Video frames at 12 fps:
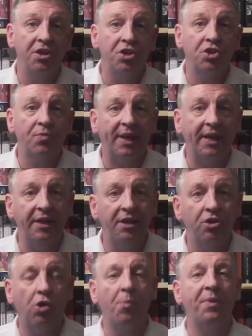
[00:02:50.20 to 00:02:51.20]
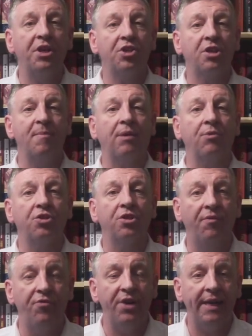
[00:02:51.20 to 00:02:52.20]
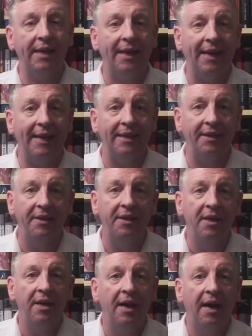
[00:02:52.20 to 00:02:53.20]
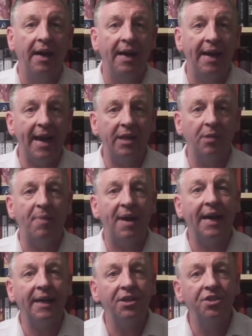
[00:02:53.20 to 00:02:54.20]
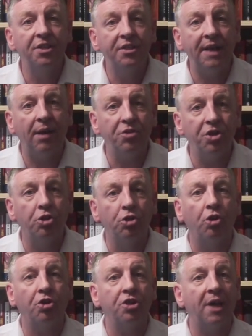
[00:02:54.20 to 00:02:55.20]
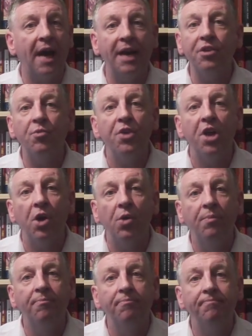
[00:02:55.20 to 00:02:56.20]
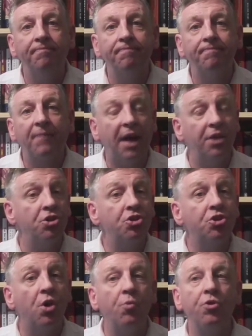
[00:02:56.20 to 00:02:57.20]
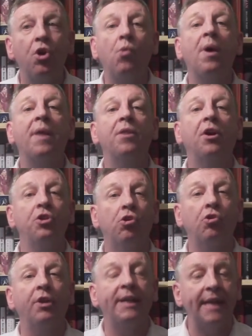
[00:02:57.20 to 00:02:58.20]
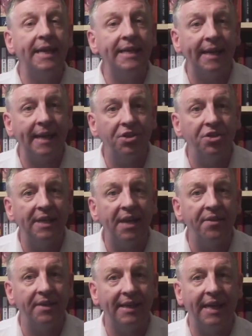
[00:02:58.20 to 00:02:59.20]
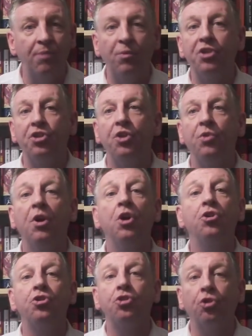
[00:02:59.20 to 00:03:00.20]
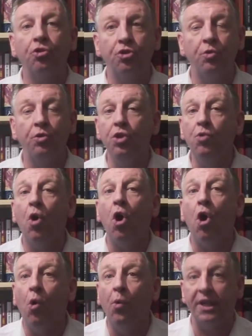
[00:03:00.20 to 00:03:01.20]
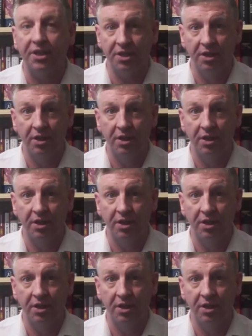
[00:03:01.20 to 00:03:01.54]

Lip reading: swigging copious amounts of real ale and ale pies down your gullet. I don't know. I just don't know whether or not you're going to get your act together again, which you should do. You owe it,